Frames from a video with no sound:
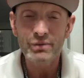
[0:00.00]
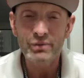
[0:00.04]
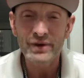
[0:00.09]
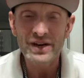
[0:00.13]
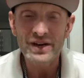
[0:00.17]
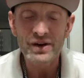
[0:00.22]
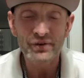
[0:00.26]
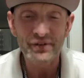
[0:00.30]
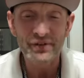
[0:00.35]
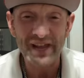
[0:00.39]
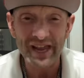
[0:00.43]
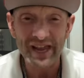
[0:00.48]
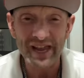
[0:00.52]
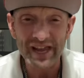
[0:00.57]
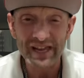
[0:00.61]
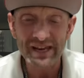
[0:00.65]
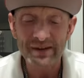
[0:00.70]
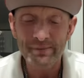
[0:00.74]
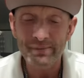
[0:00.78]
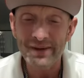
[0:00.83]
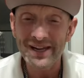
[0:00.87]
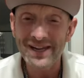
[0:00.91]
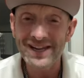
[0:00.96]
We know the
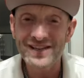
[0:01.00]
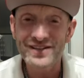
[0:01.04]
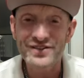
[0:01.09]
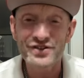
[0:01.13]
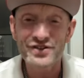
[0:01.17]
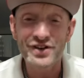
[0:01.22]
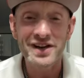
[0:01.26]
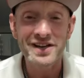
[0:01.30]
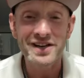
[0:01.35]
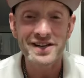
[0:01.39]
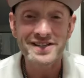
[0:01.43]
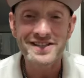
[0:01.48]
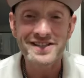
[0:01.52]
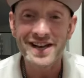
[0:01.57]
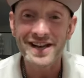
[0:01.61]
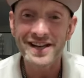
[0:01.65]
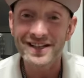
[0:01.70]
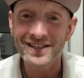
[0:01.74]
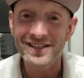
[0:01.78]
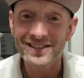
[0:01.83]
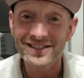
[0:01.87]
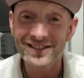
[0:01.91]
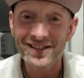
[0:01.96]
enemy, he's trying to
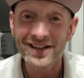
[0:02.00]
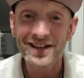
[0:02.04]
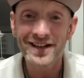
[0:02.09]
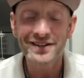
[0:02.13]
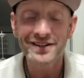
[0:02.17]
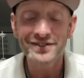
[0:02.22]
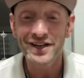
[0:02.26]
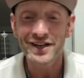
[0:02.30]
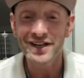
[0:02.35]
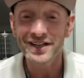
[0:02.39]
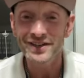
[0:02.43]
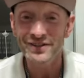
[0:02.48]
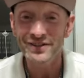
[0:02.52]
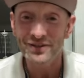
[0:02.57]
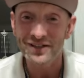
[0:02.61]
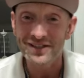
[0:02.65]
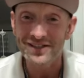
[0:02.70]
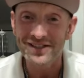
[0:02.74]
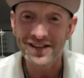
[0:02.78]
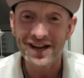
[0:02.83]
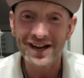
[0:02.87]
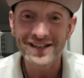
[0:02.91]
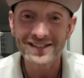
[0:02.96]
take us off, trying to
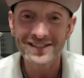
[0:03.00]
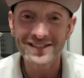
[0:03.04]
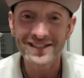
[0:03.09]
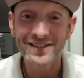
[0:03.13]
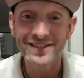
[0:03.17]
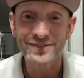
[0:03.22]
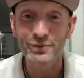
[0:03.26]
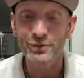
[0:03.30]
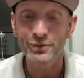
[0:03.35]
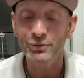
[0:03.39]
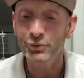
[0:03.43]
entice us with